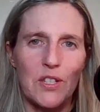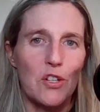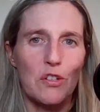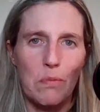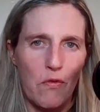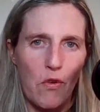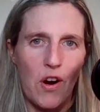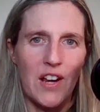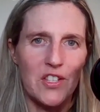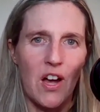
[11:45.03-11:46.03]
years
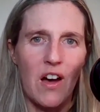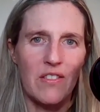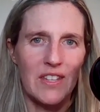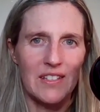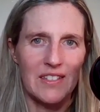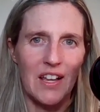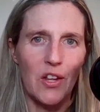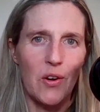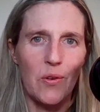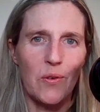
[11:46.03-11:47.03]
before I saw these
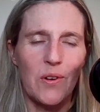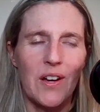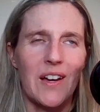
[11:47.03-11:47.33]
yellow